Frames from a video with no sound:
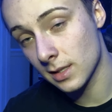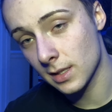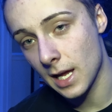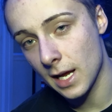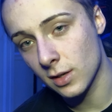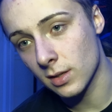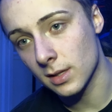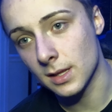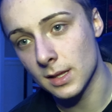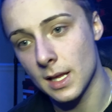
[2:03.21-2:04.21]
in that, you
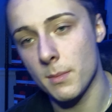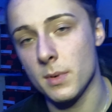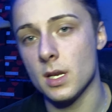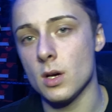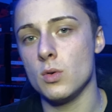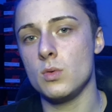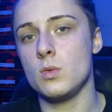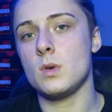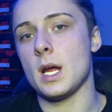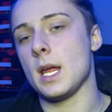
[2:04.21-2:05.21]
can let me know.
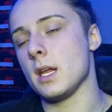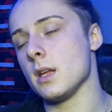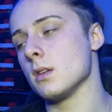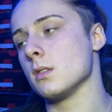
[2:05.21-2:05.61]
And